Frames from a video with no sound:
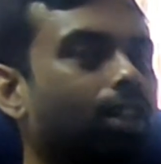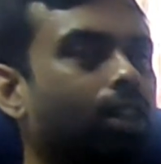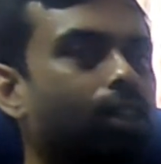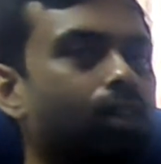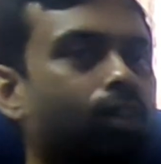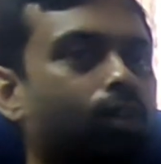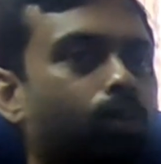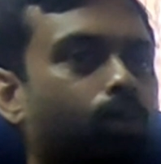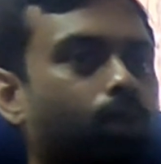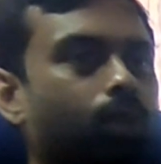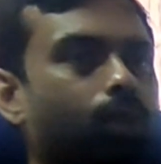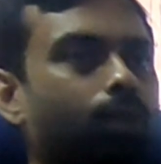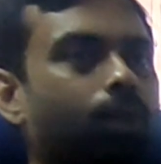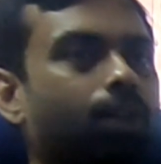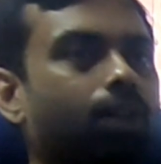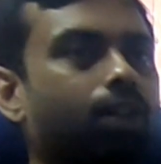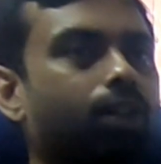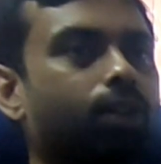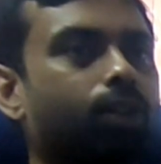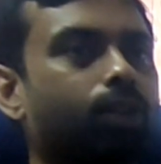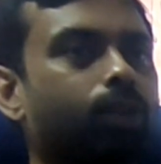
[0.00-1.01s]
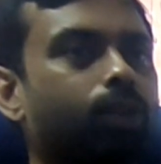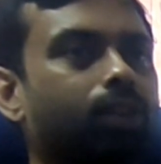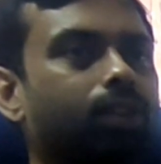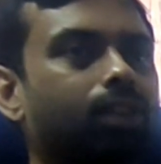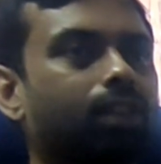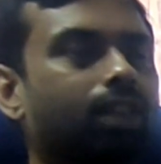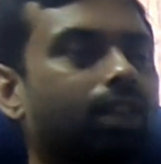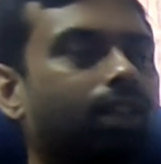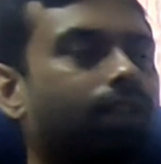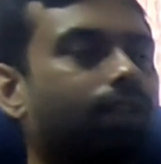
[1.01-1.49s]
So what we'll do is
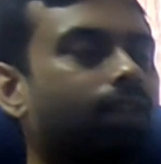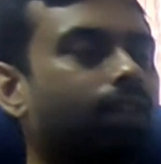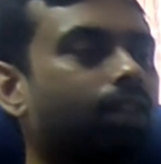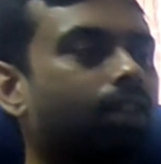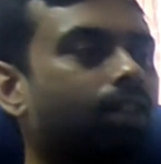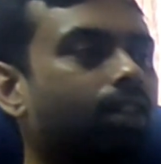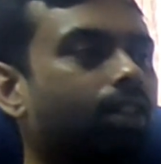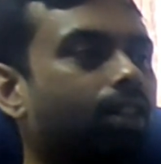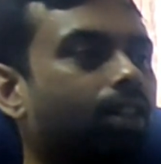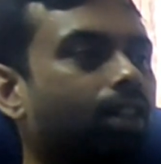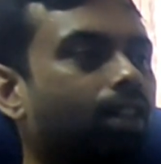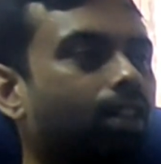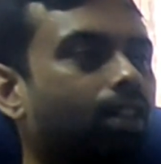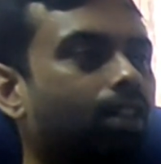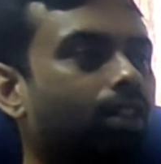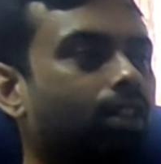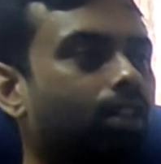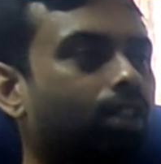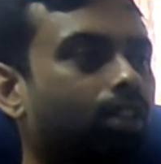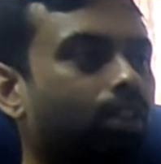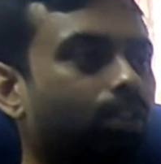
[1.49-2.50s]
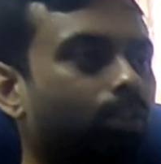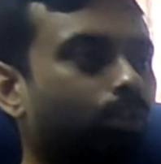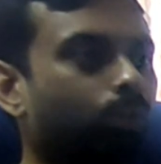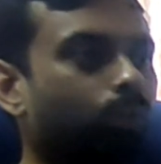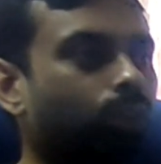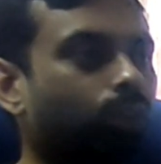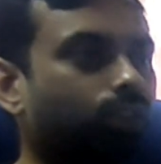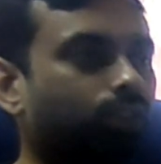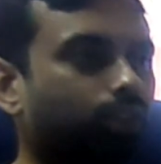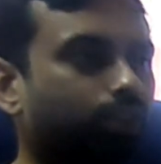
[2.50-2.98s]
like we'll create a
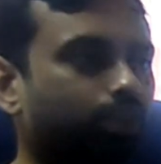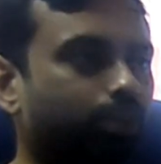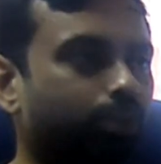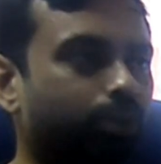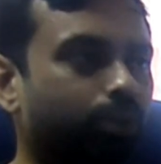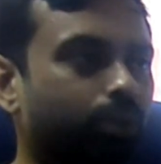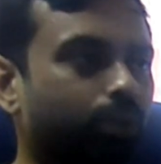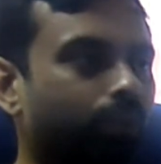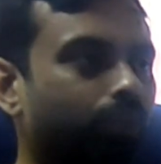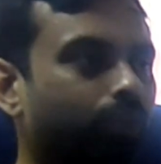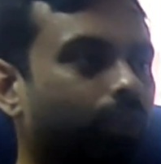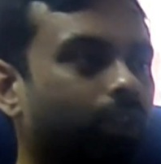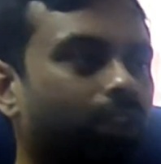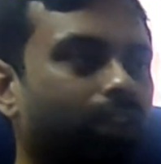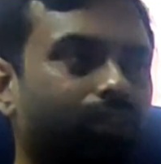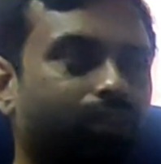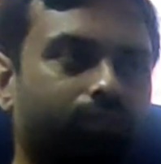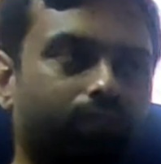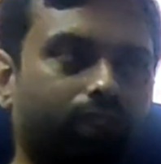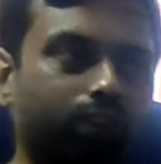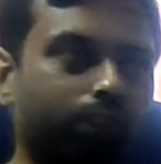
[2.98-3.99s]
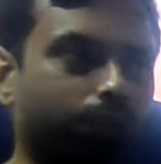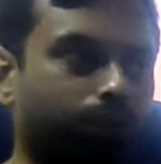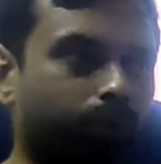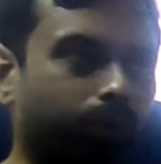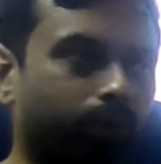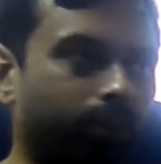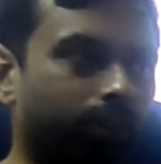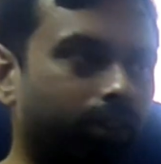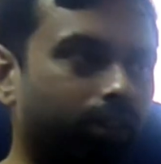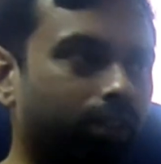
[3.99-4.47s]
WhatsApp group for every
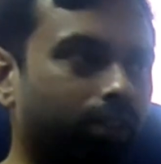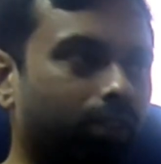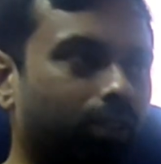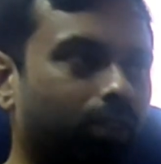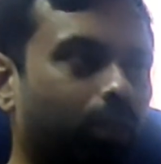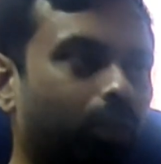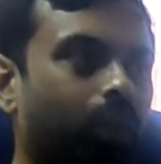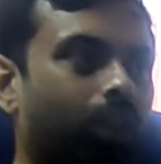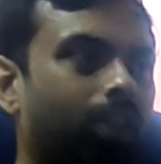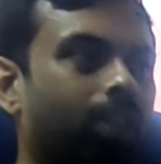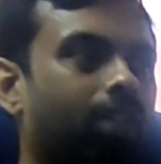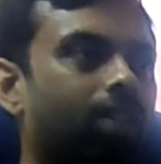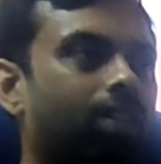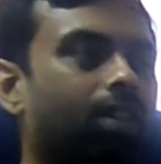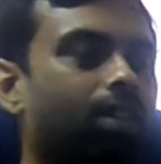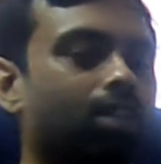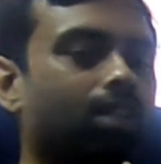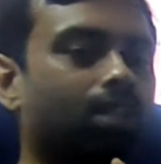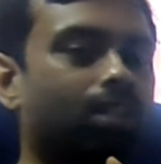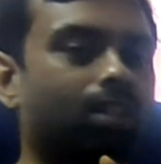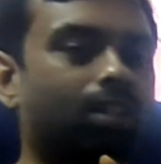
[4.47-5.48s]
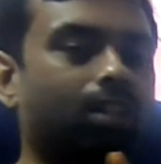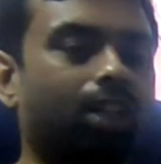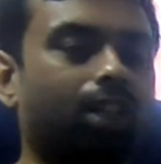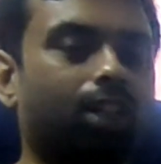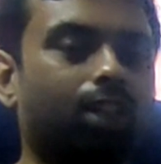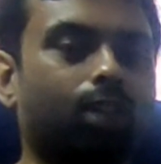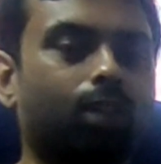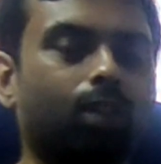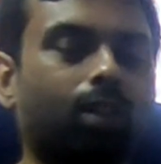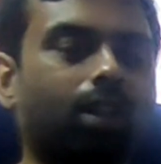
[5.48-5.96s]
student where like
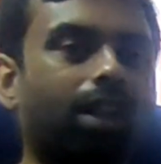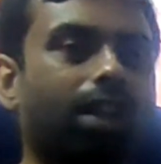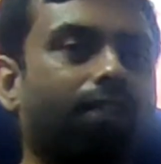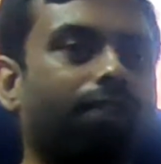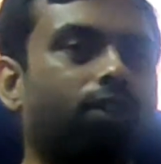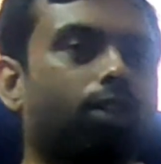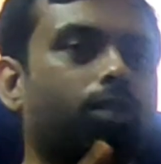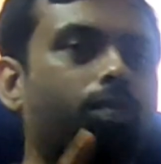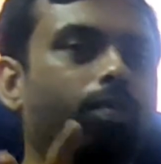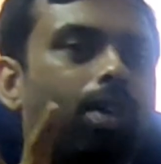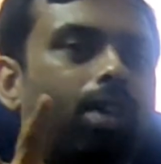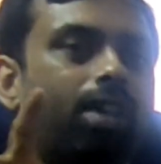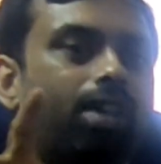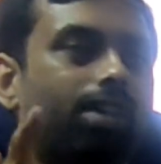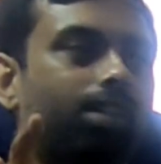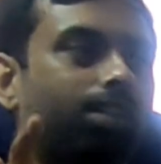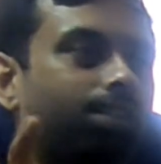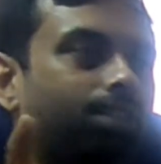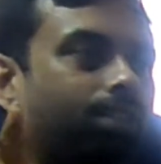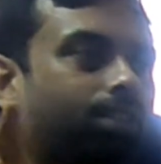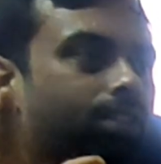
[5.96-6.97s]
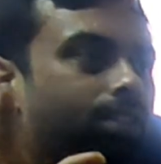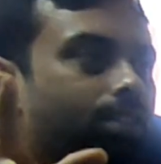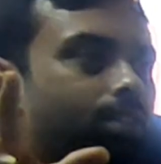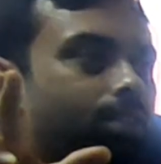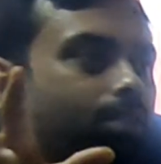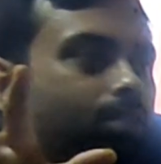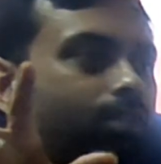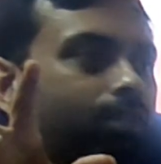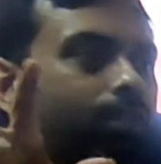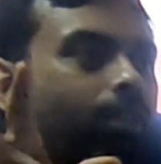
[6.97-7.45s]
you will have your parents'
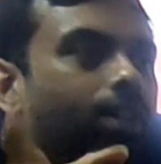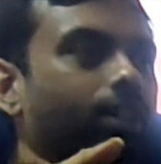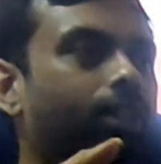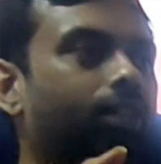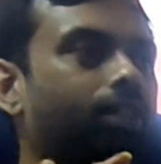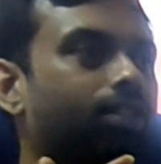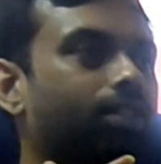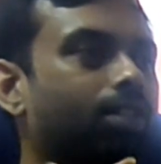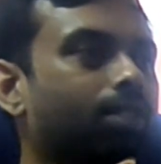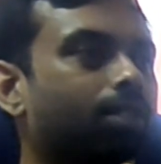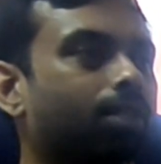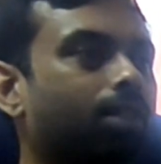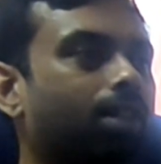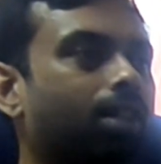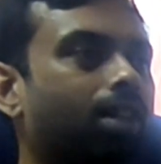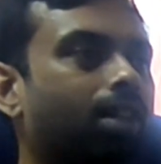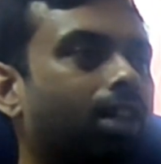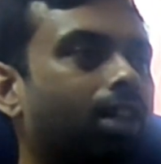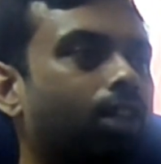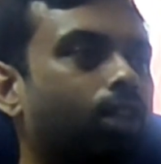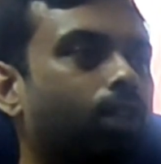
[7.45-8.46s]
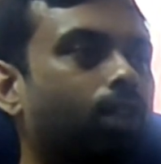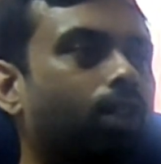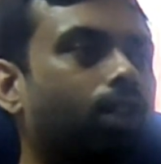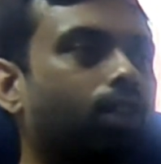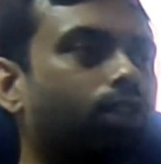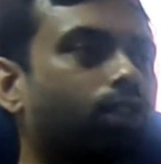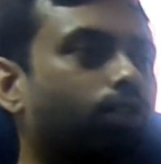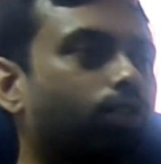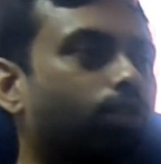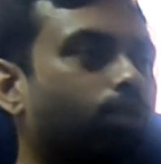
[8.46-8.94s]
father's number and as well as
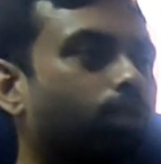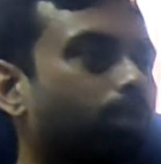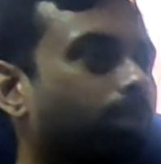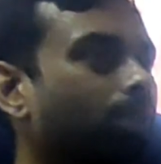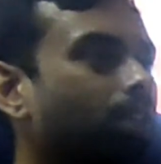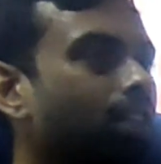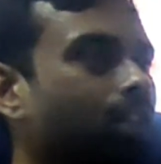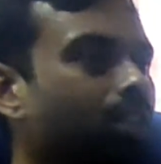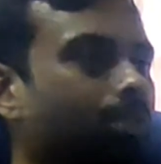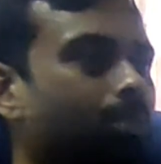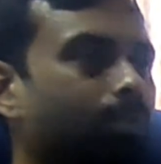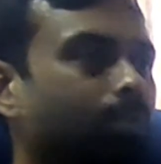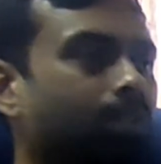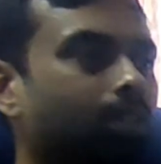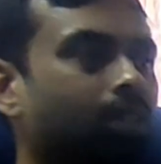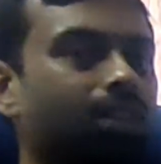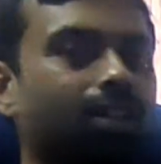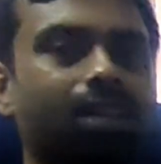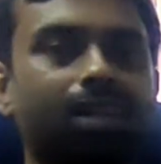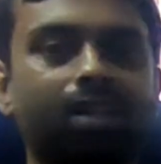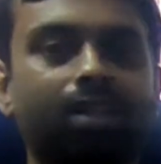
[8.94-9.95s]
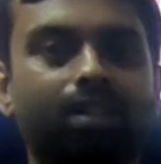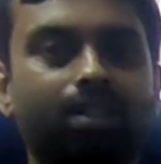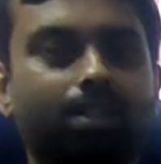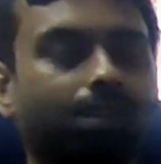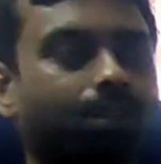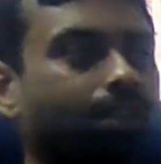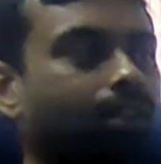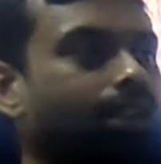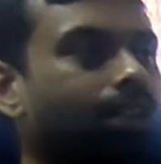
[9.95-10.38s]
of mobile number linked in that.